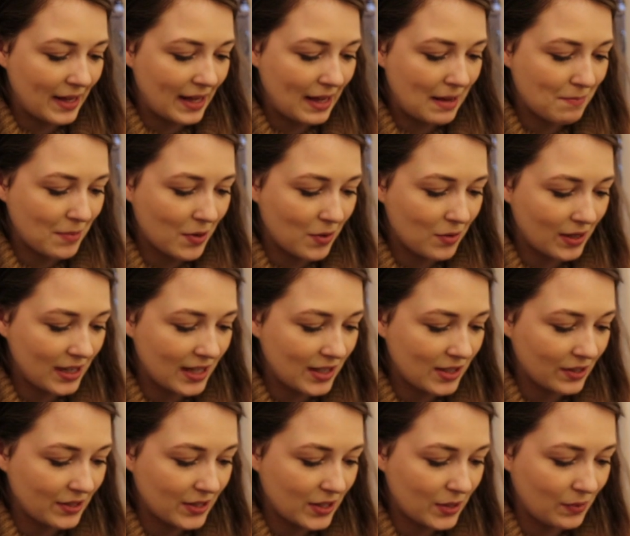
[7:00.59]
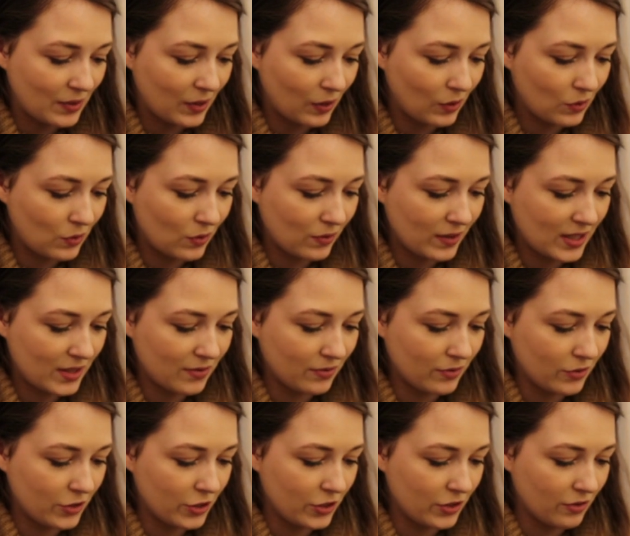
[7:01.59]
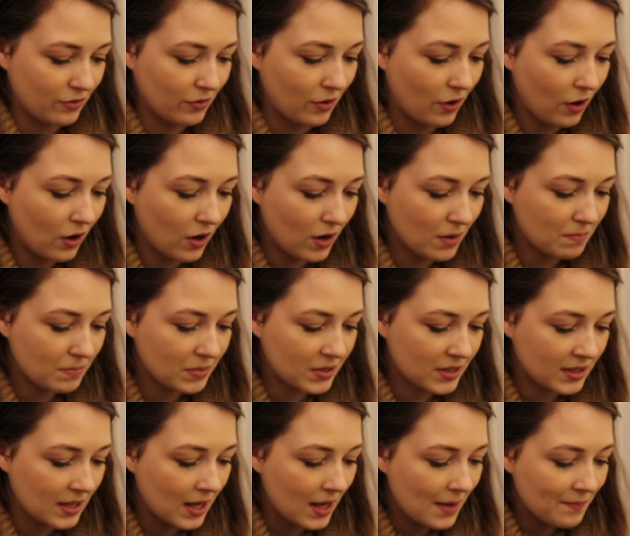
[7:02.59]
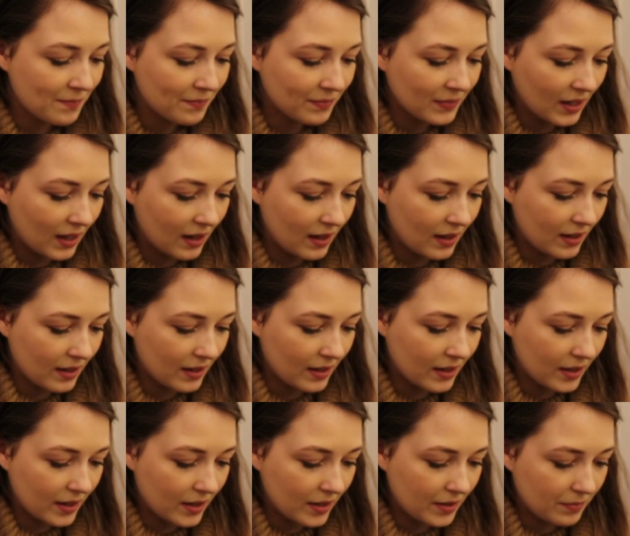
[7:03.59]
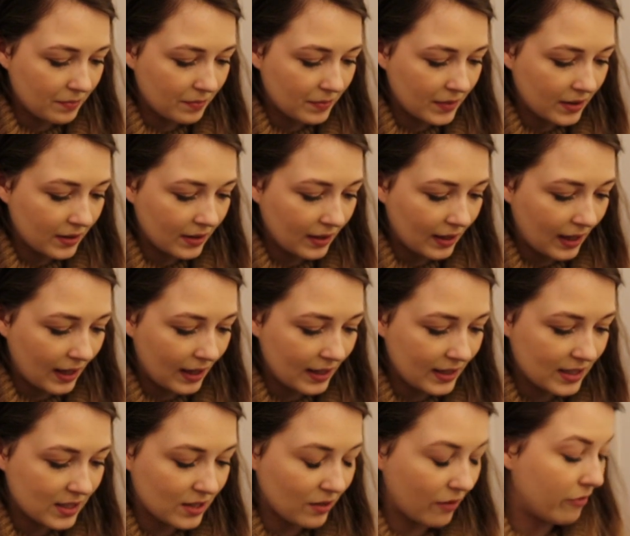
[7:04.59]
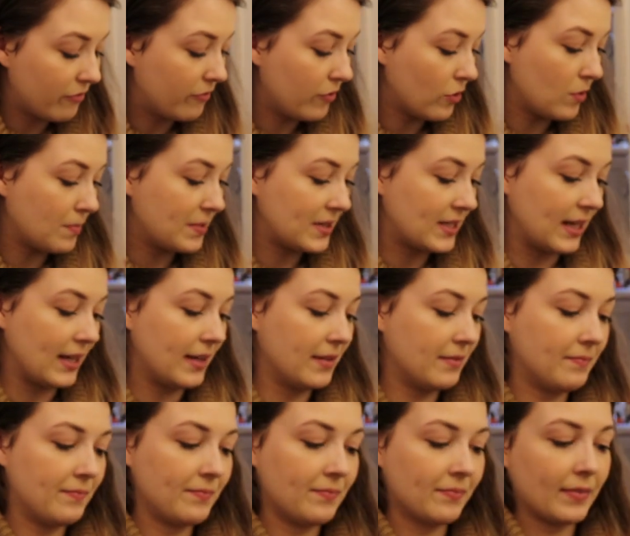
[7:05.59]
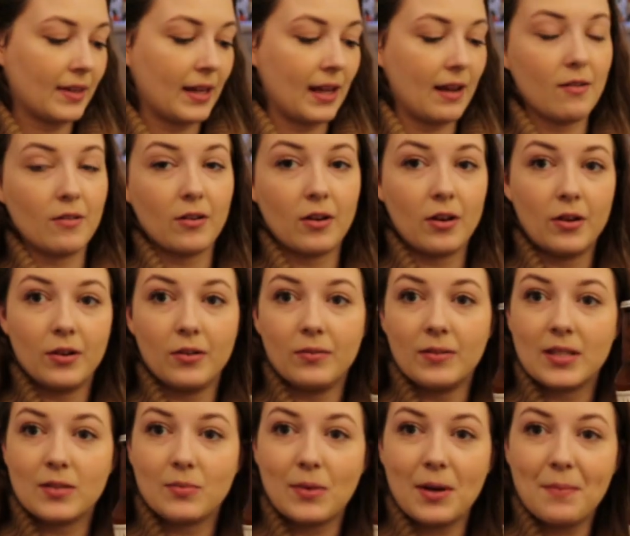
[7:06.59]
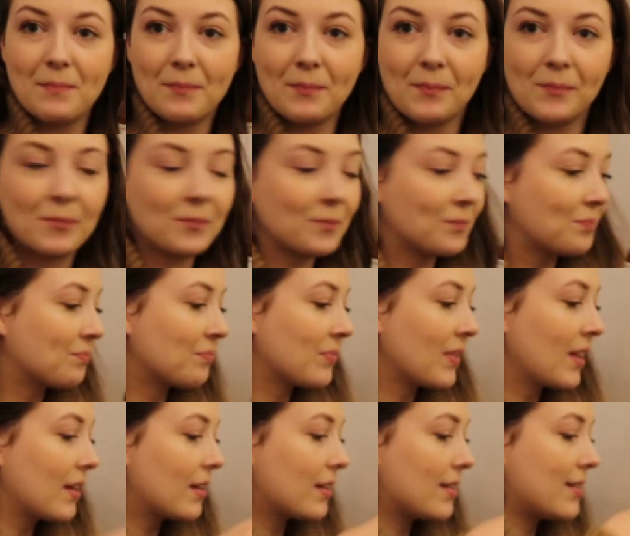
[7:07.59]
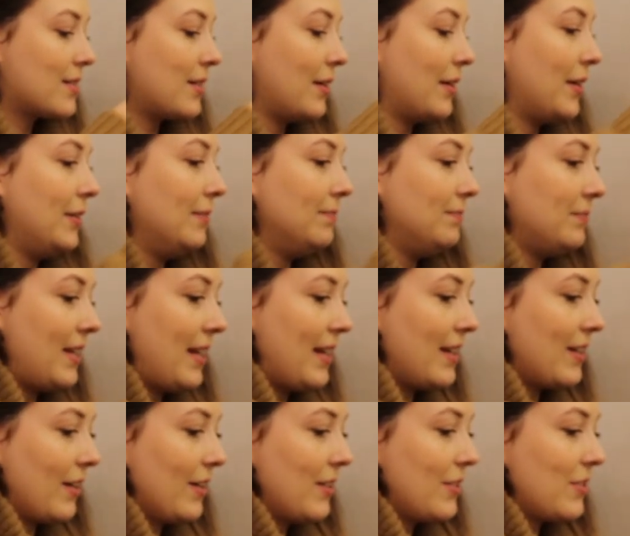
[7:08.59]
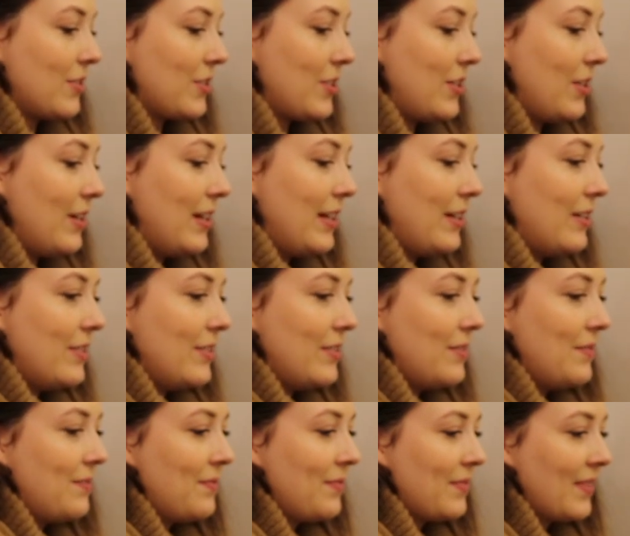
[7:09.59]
beer, boldly dosed with a glorious fortune of hops. And it's 4% alcohol this one. So there you go, got two little